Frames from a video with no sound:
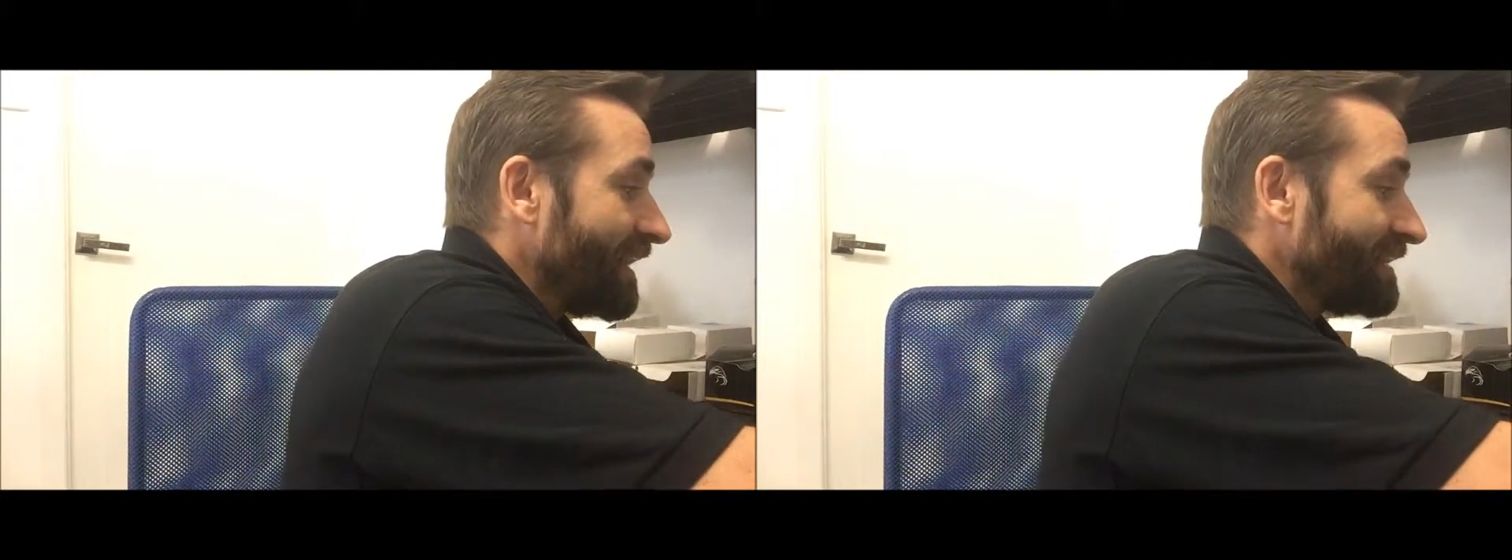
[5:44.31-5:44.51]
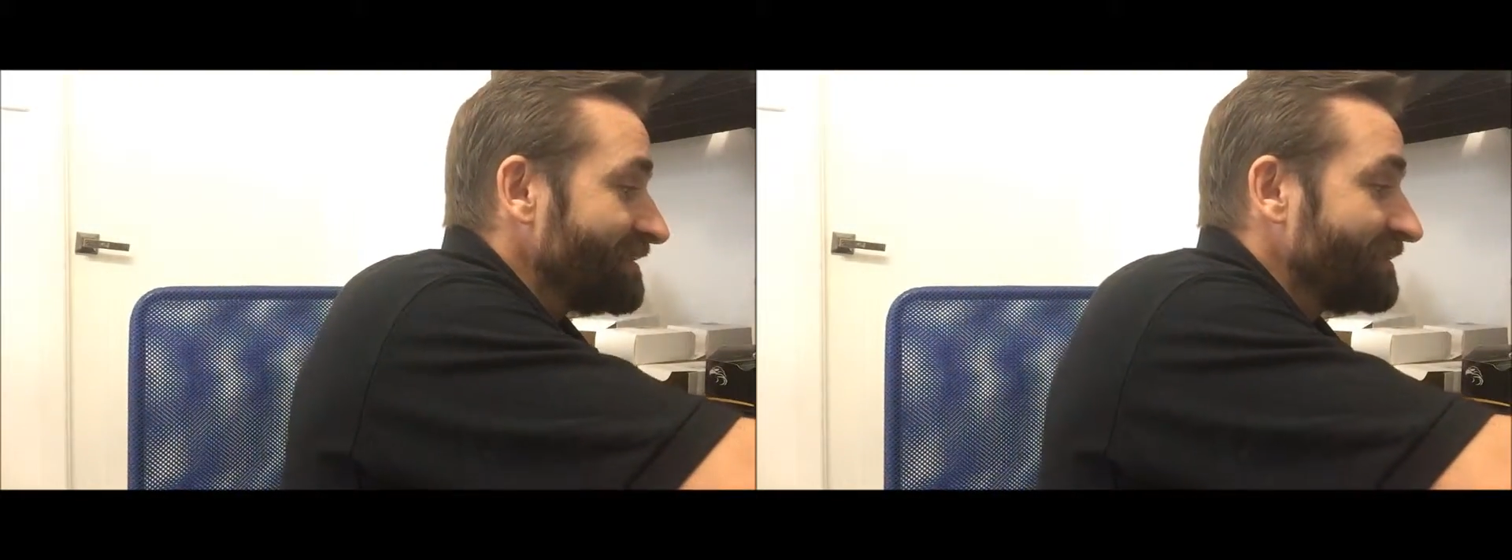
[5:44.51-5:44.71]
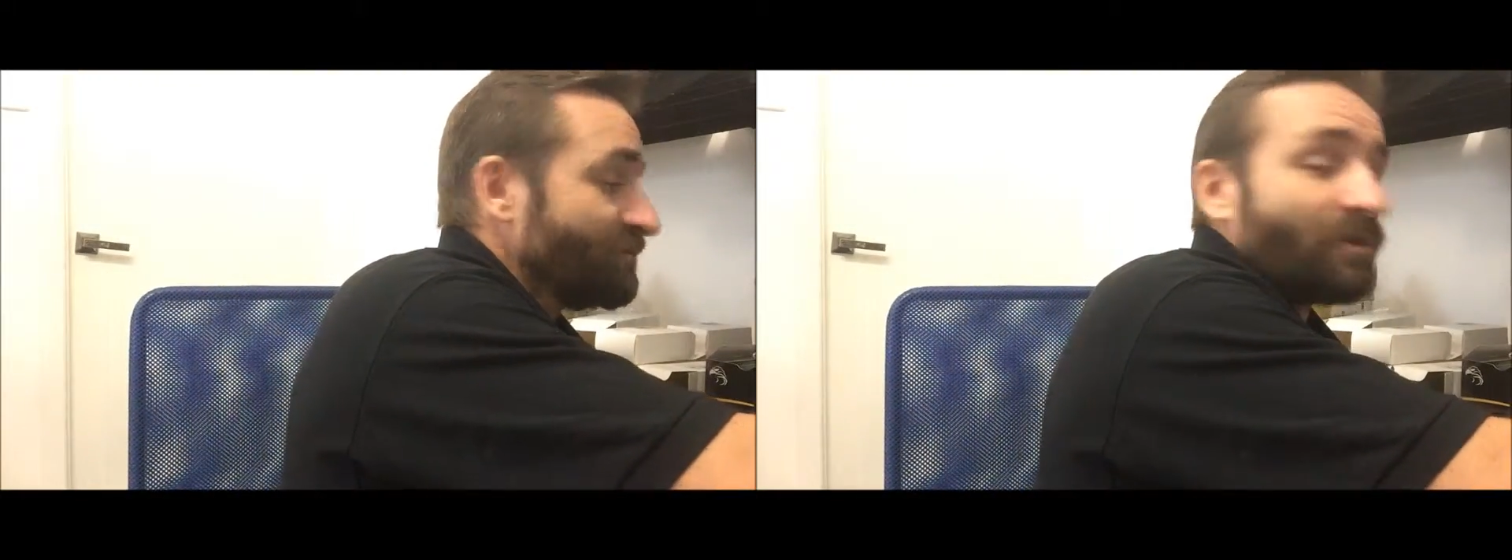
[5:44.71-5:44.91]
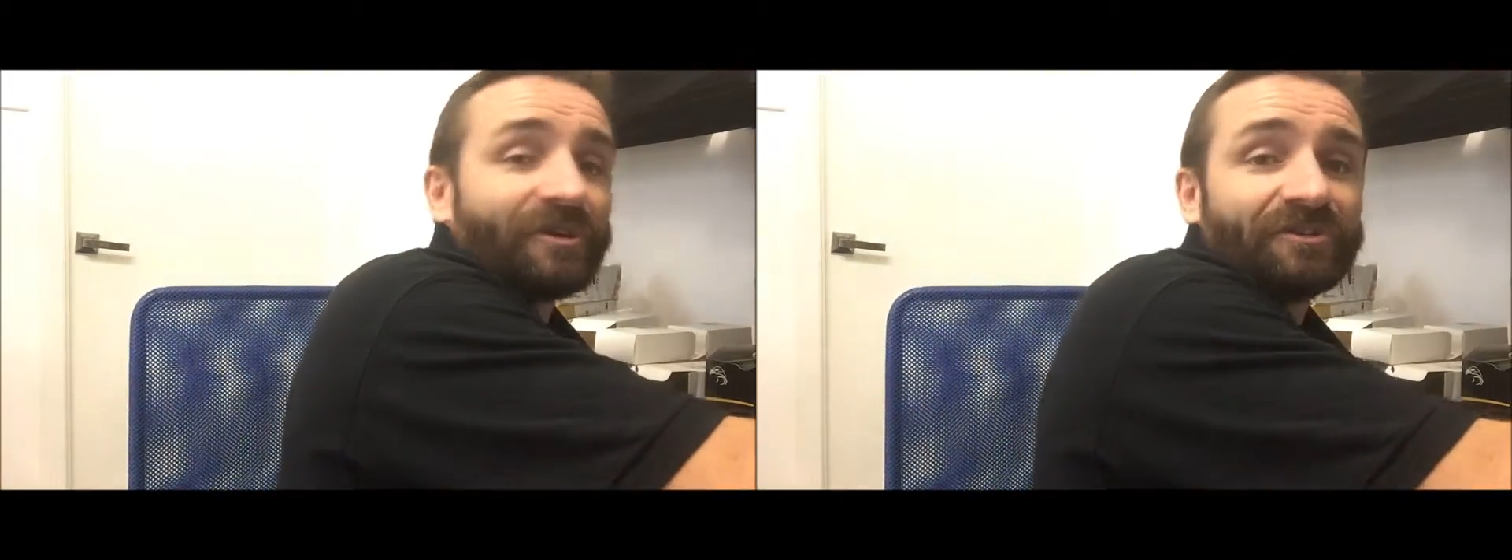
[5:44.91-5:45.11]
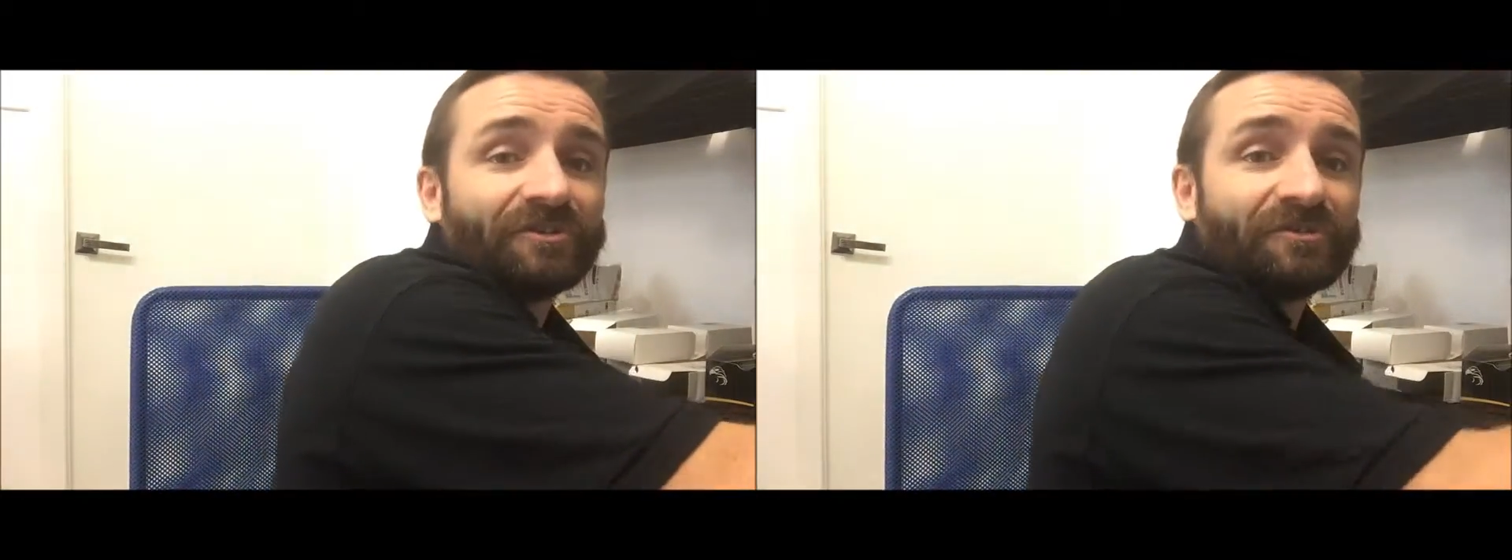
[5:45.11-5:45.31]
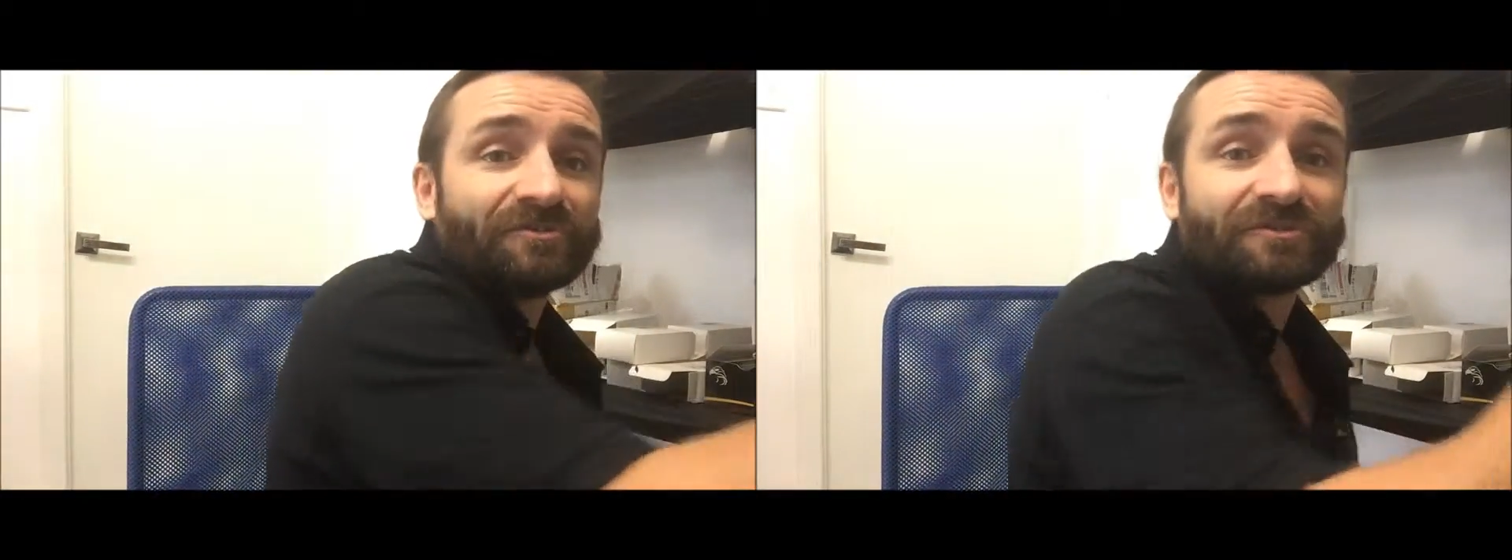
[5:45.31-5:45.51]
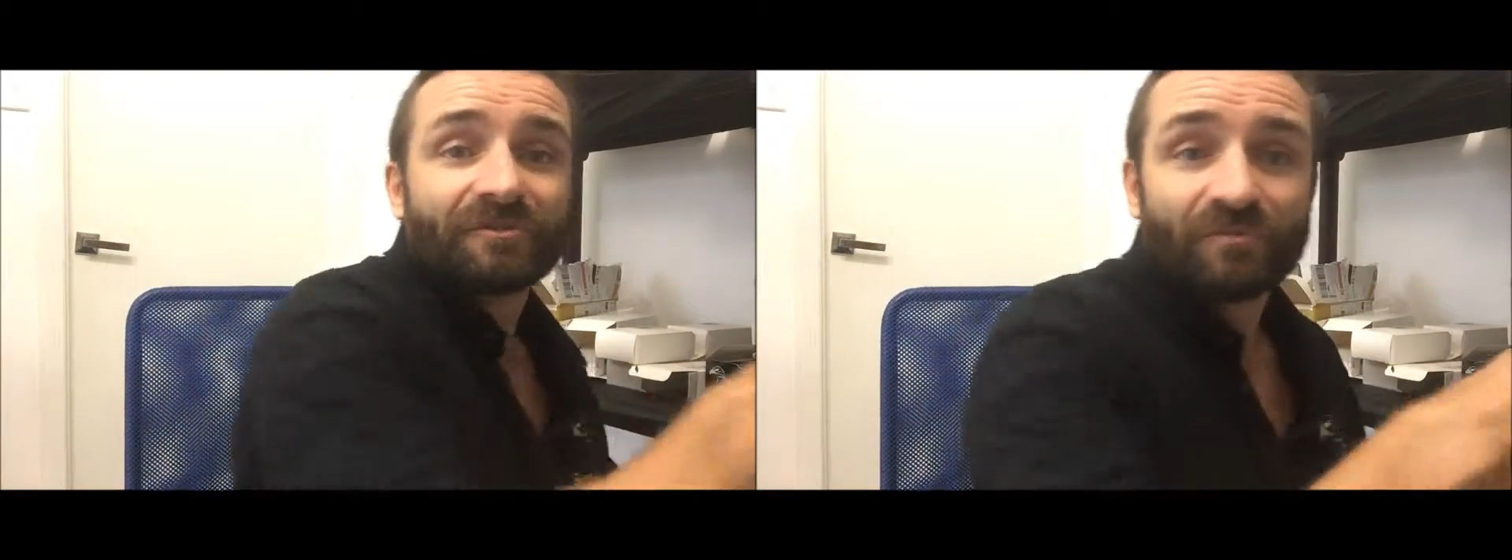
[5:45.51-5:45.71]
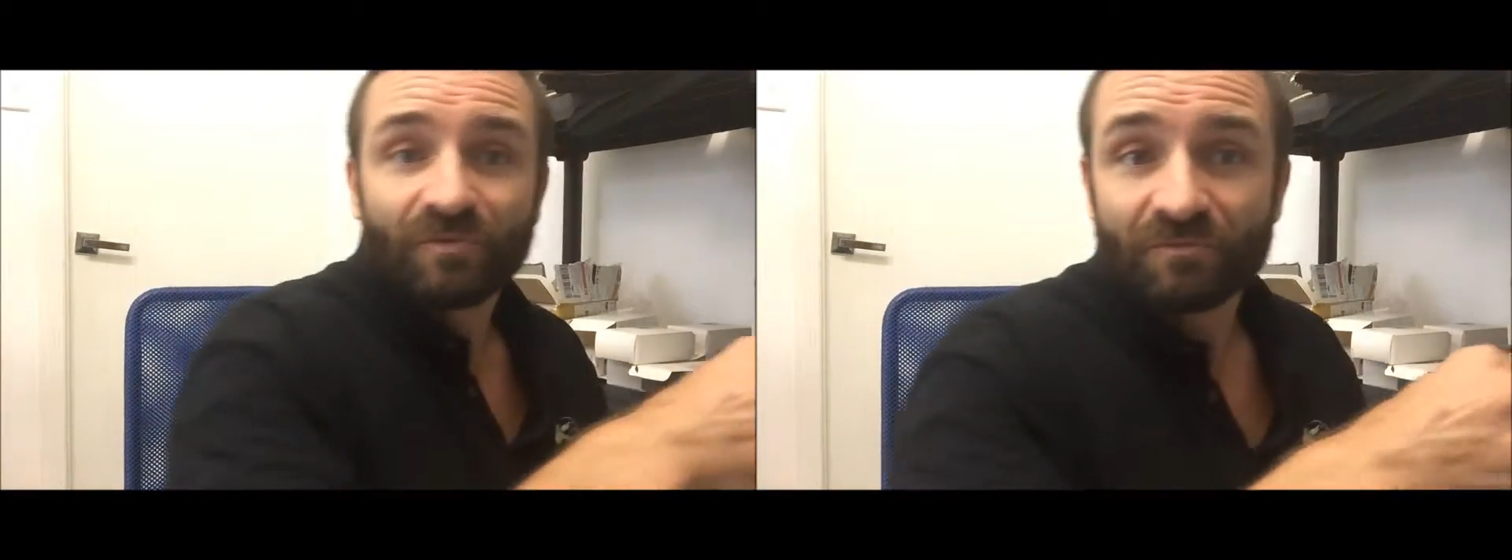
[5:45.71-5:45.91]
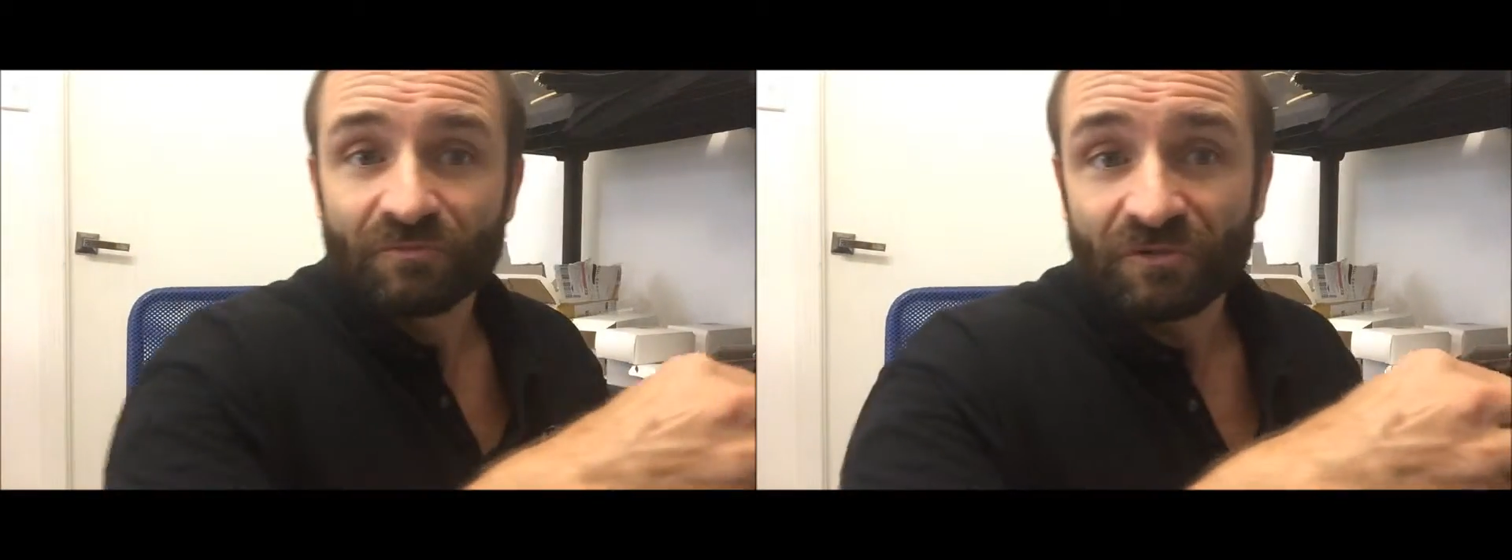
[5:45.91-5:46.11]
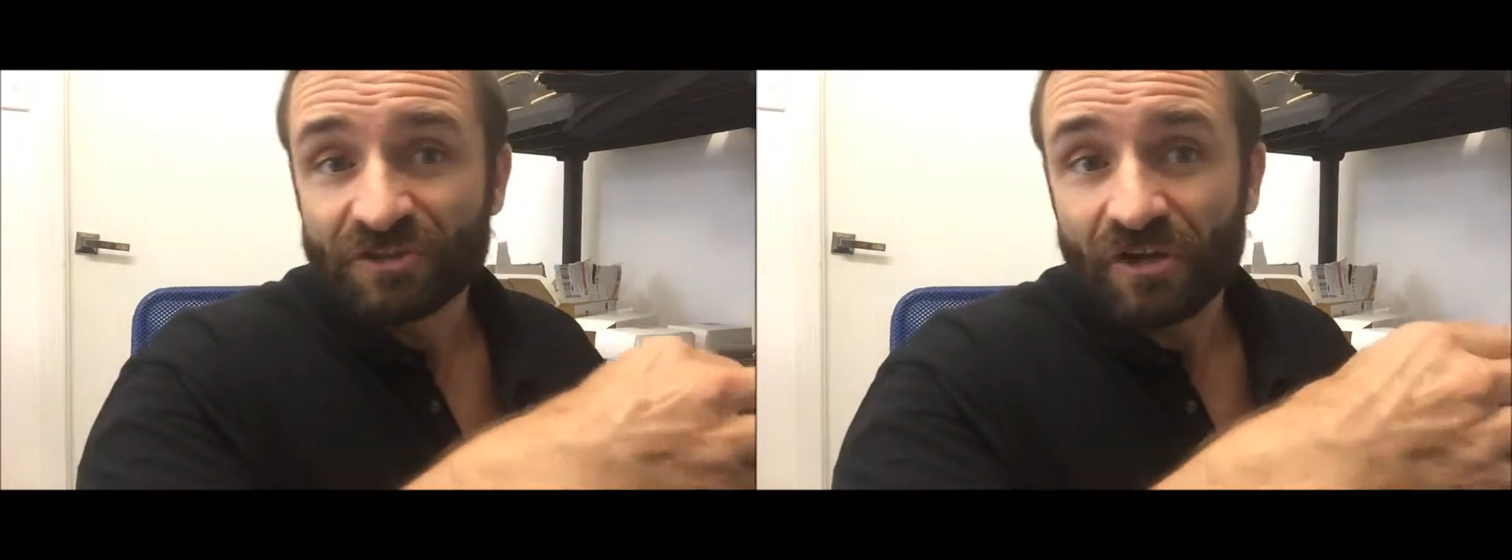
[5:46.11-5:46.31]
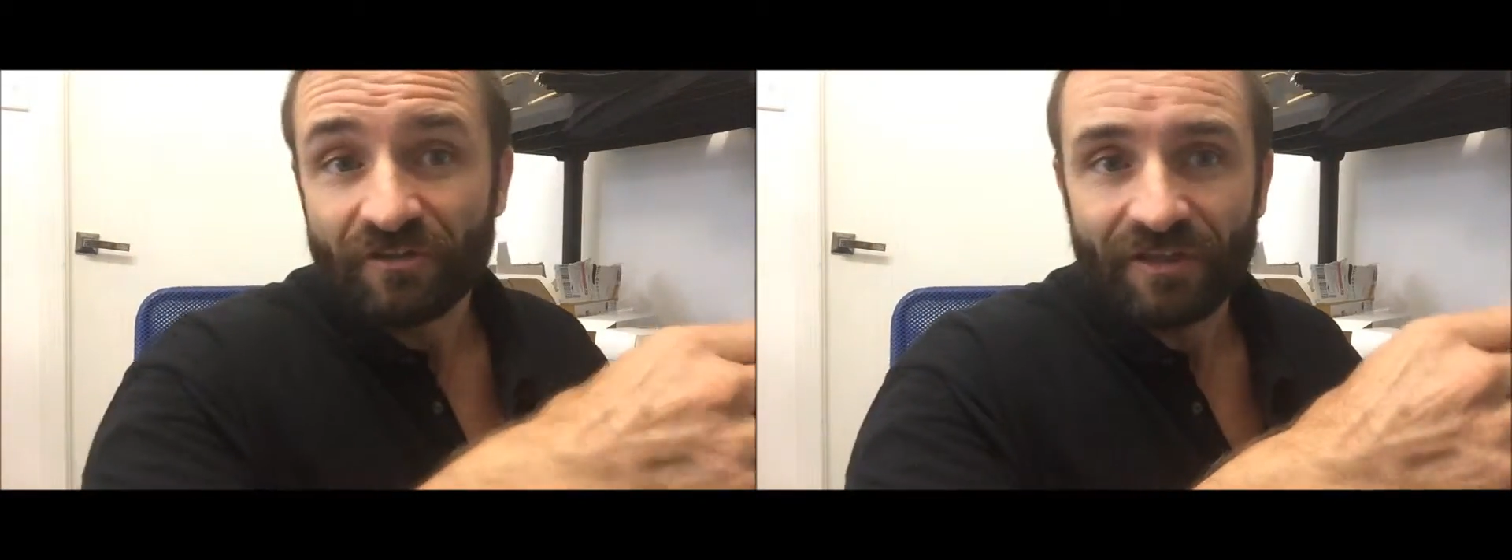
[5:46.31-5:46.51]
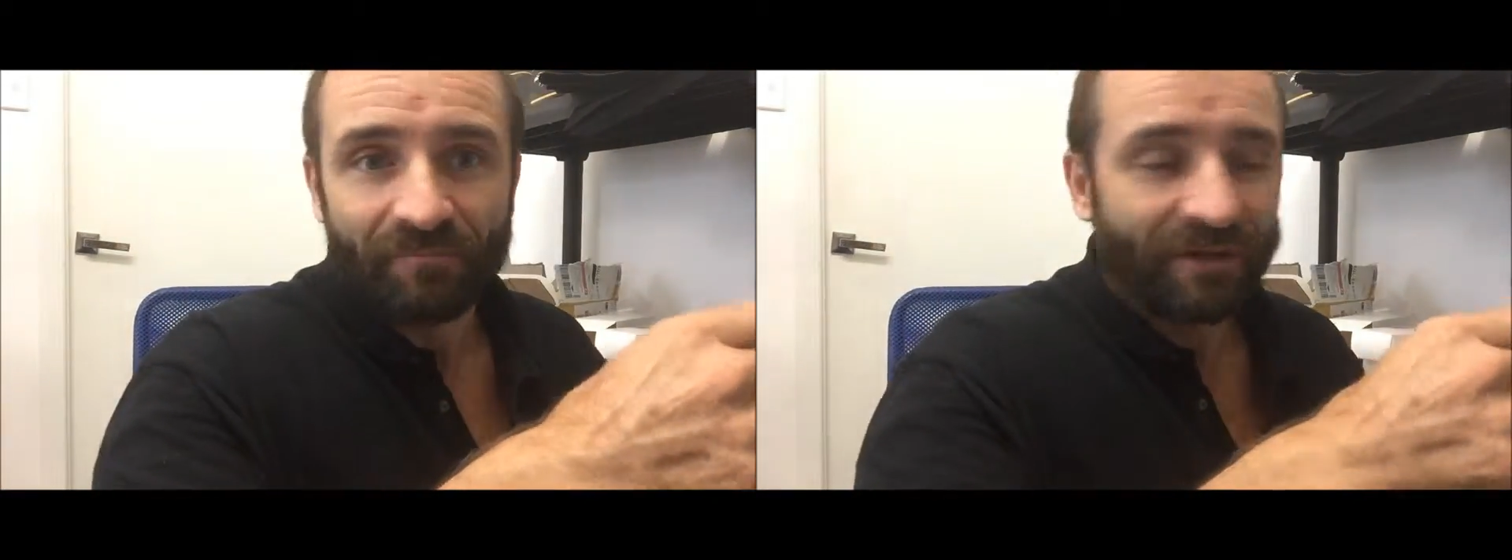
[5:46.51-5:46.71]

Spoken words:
as this is what I use, we'll show you that.